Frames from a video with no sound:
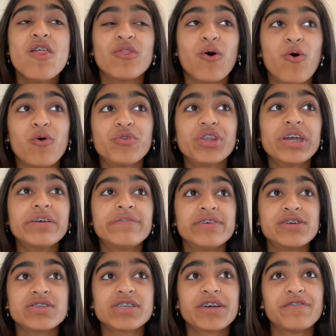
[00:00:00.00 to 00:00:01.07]
The whole thing
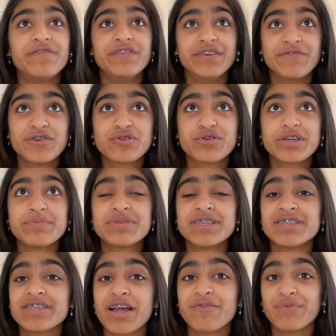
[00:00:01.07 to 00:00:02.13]
feels like a fever dream
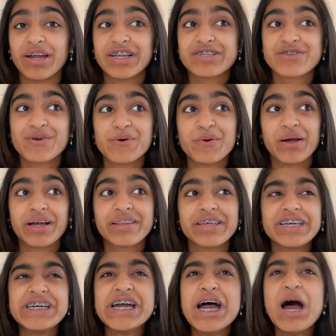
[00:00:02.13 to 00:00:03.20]
since I read it so
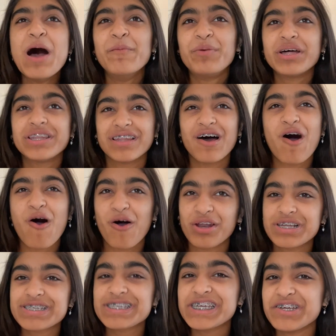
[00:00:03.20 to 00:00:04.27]
quickly. But
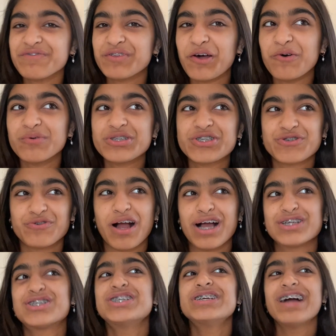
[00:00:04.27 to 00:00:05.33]
honestly, even though it was
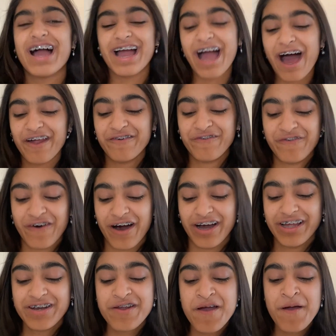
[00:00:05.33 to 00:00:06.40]
trashy, I had
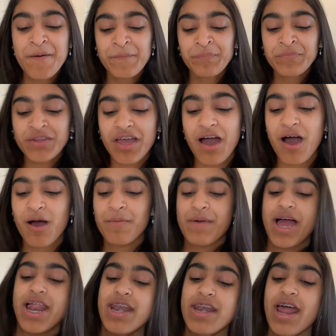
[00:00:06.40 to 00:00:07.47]
fun. Um,
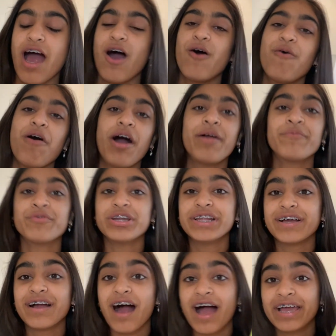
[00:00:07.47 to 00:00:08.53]
and now I'm
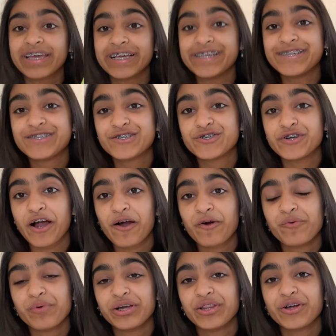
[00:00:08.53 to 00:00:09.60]
reading I Kissed Shara
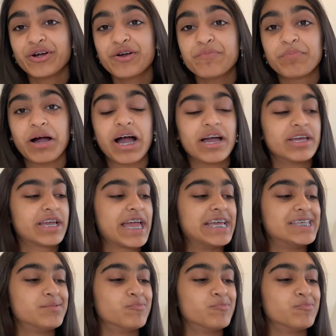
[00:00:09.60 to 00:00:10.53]
Wheeler by Casey